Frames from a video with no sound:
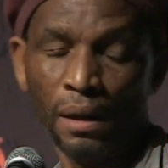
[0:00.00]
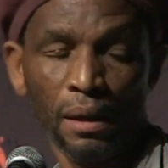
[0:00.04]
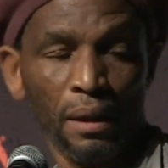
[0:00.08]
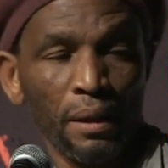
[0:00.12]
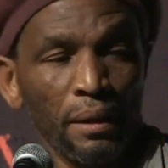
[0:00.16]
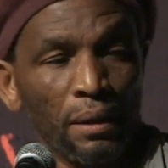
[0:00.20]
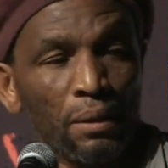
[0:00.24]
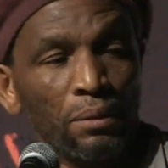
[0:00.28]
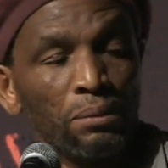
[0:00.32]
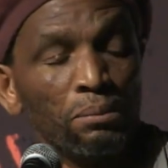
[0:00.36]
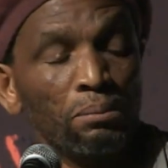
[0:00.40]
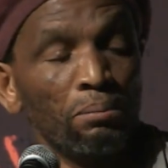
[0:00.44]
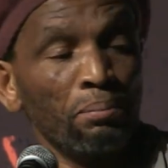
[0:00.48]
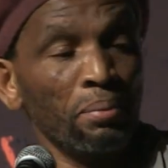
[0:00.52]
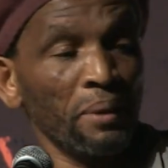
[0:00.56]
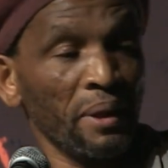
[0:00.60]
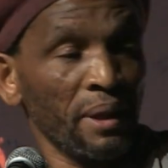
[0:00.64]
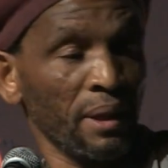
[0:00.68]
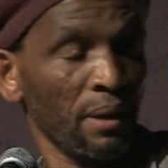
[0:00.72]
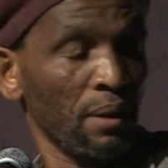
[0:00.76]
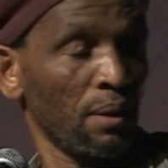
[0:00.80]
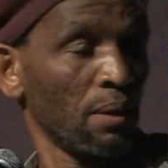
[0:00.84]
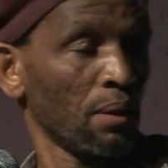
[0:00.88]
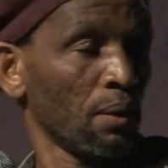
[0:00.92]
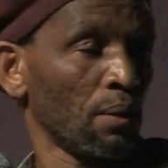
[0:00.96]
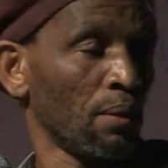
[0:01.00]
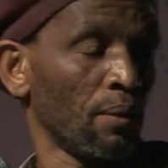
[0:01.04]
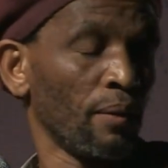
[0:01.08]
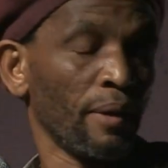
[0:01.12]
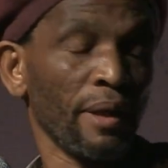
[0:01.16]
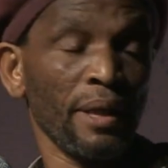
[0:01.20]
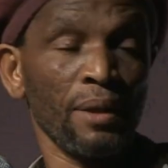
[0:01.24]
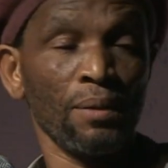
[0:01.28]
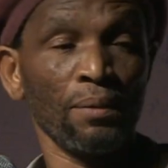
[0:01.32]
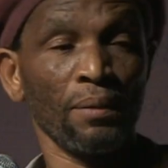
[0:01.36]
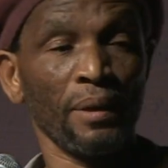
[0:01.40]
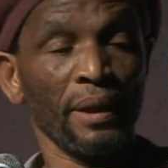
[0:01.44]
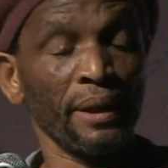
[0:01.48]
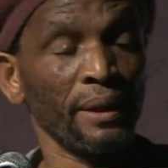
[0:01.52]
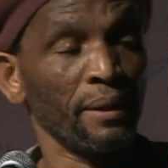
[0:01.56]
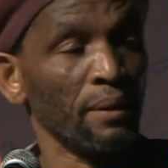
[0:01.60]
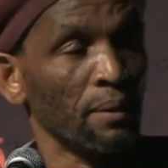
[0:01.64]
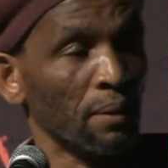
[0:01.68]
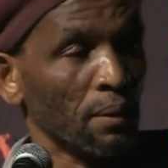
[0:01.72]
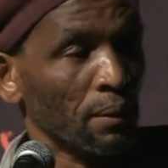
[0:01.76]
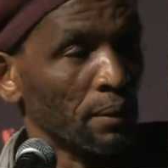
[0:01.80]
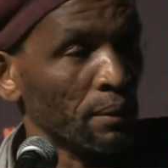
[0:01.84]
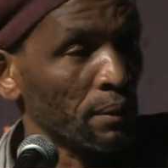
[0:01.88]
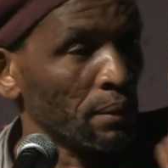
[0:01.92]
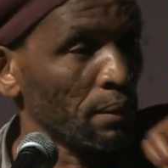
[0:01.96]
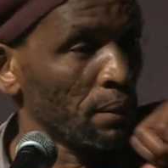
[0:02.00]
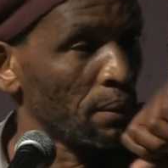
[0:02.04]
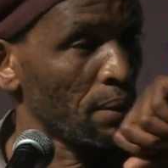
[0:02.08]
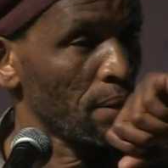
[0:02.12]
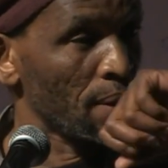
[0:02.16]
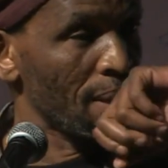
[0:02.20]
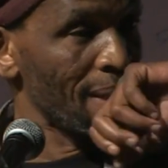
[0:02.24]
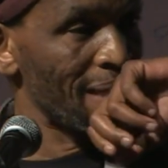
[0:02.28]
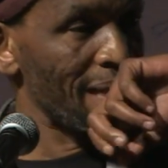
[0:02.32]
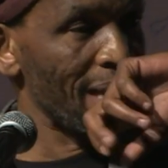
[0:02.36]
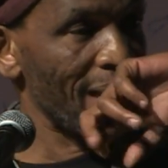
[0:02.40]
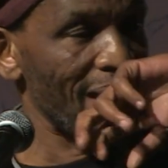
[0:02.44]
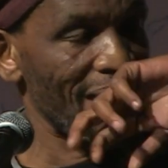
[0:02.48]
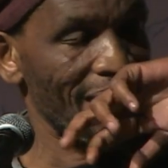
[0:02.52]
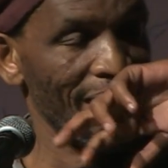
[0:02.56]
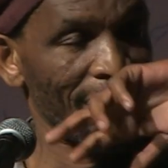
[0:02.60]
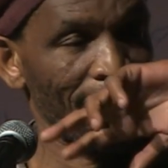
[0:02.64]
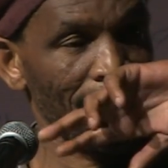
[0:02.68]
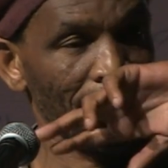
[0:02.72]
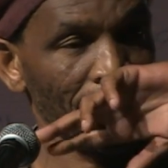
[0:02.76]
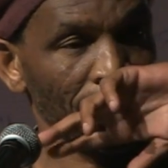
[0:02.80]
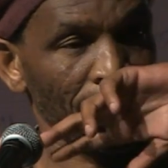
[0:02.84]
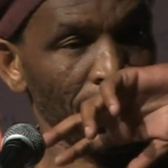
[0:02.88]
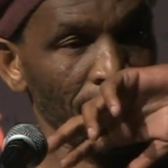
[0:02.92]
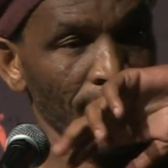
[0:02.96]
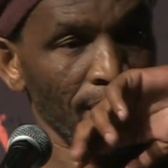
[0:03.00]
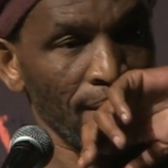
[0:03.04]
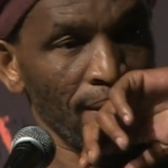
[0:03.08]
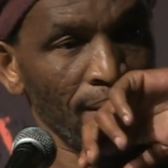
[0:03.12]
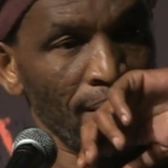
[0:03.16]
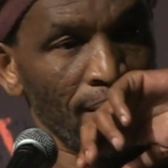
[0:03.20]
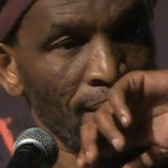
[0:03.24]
around Biko and whatnot. And